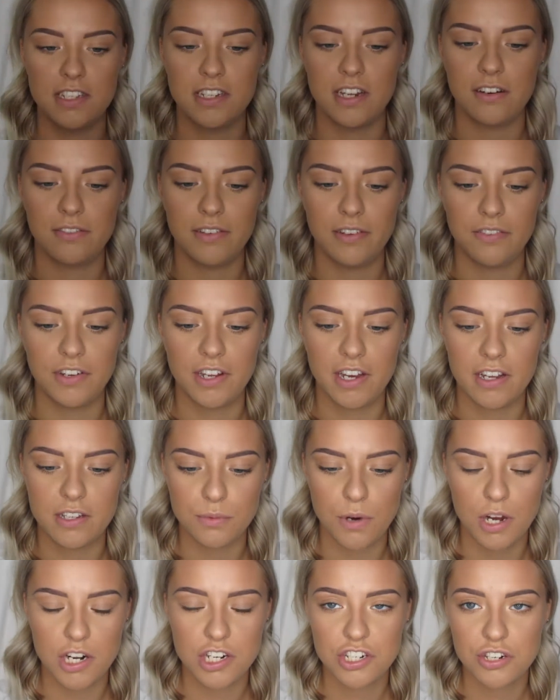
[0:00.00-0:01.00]
stuff. If you guys
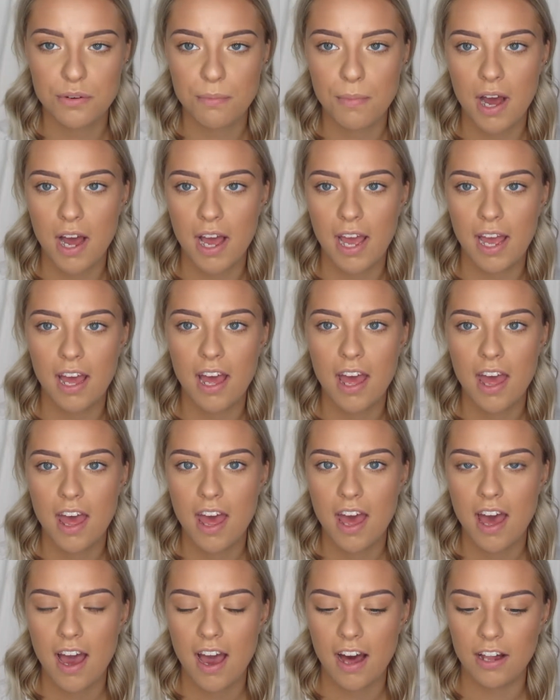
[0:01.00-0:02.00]
watched my
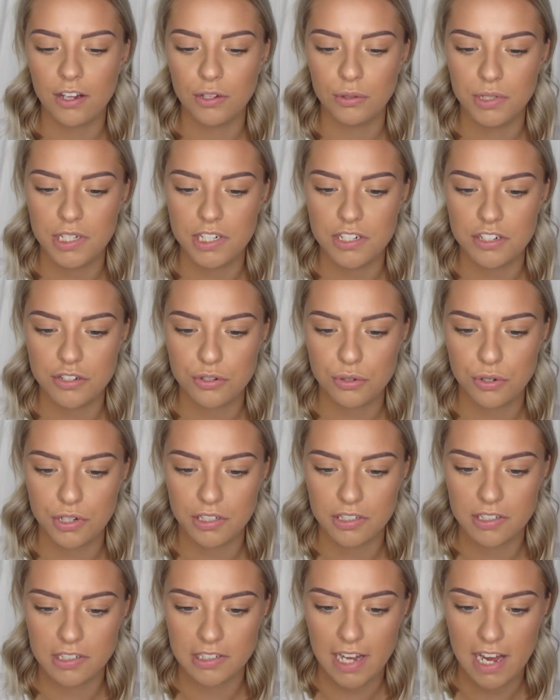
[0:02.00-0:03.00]
Halloween
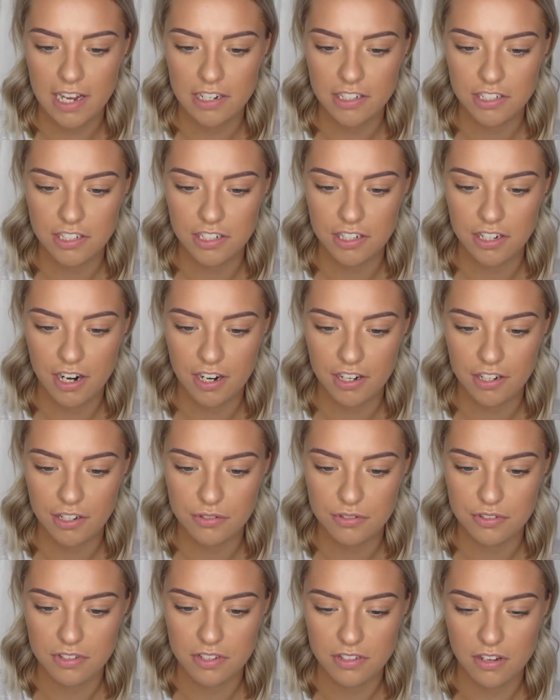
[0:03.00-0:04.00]
tutorials last year, I
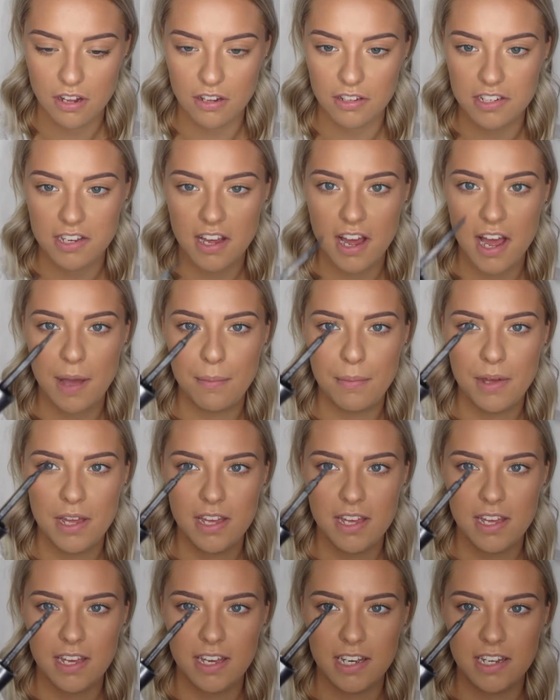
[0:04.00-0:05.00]
use this all the time.
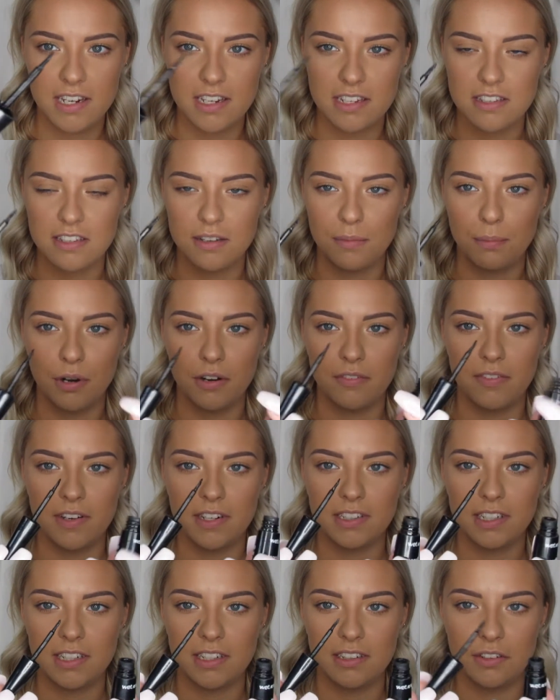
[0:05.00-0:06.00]
It is the
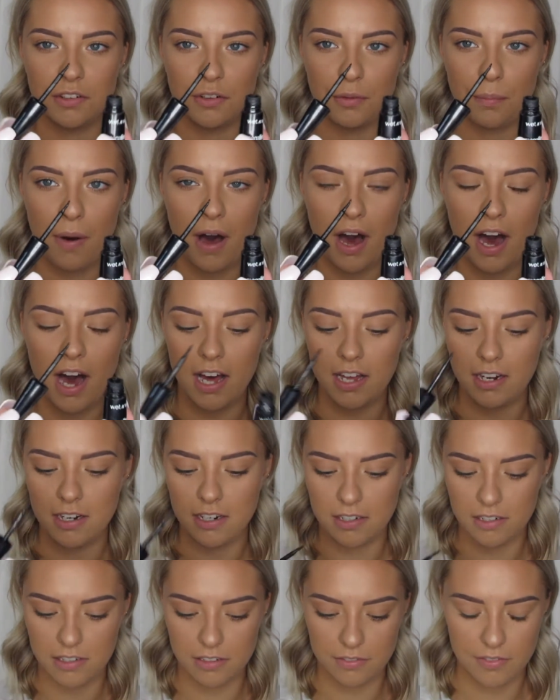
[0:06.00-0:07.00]
perfect like little pot
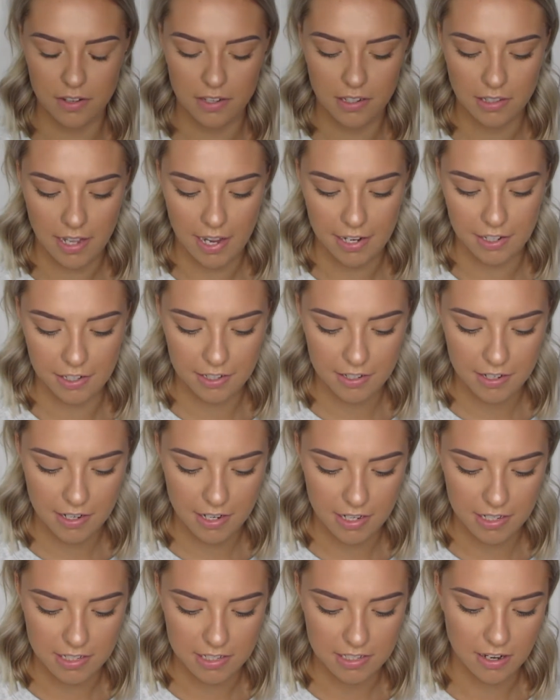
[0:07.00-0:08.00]
of liner,
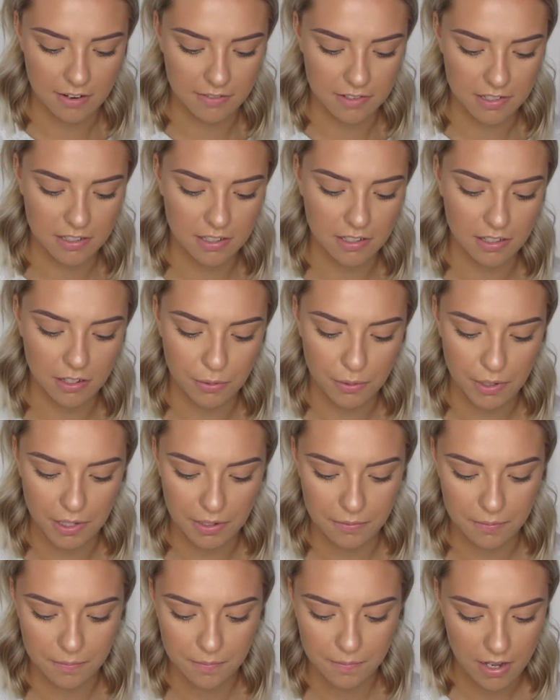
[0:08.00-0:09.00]
and it's obviously
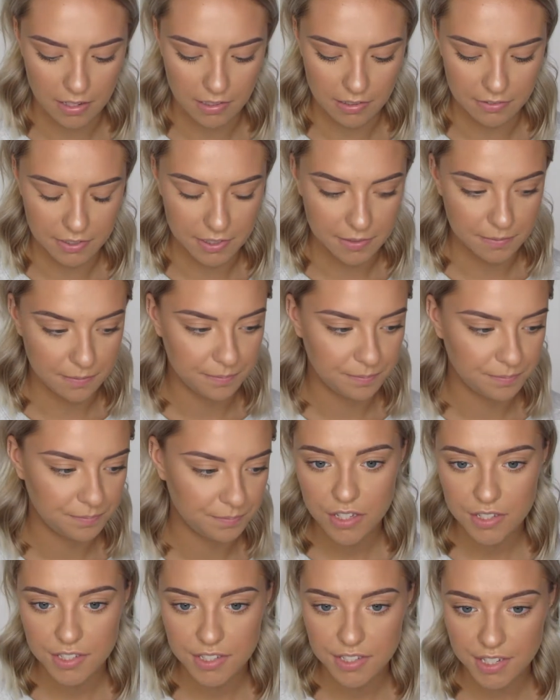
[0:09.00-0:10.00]
liquid. I love it.
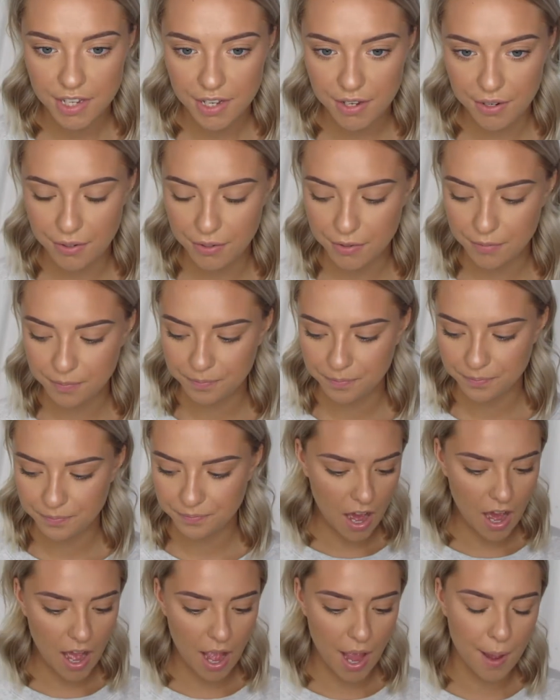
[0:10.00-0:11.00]
So
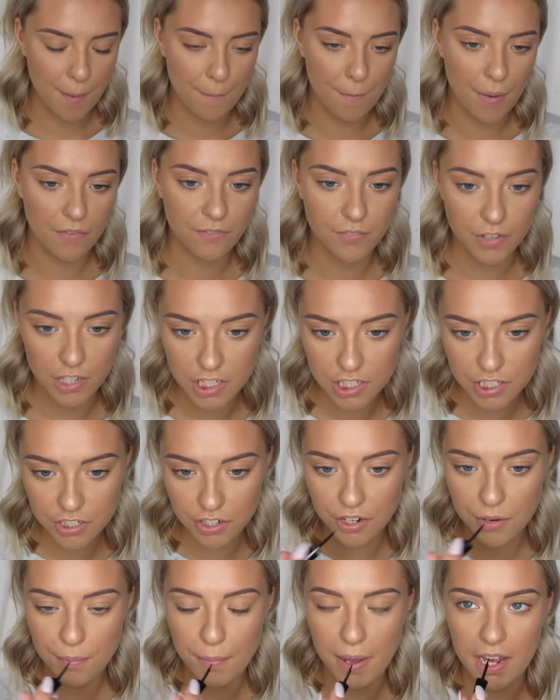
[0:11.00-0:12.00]
I'm first
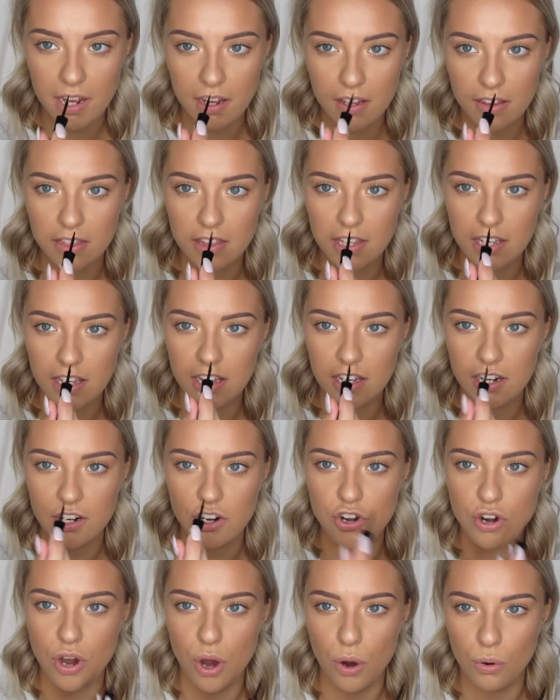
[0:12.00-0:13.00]
going to make the
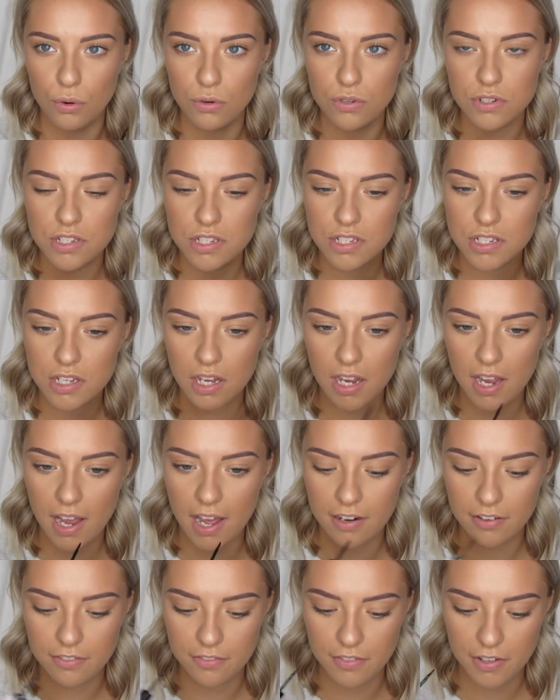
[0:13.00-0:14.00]
nose,
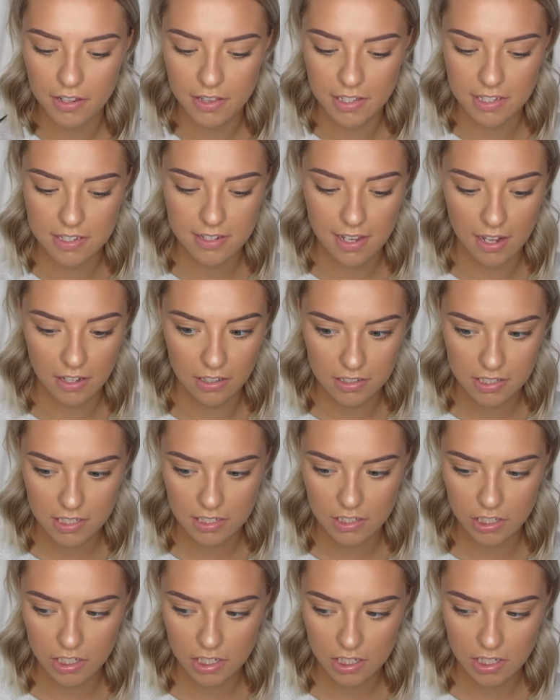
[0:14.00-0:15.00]
kind of the
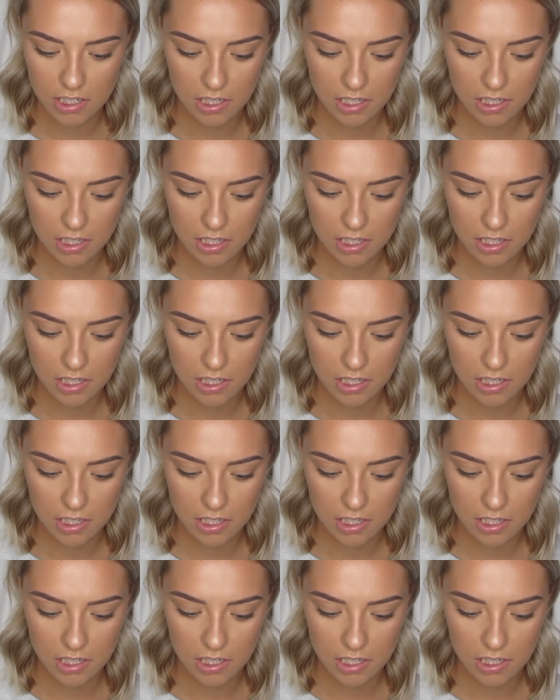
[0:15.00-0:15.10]
skeleton look.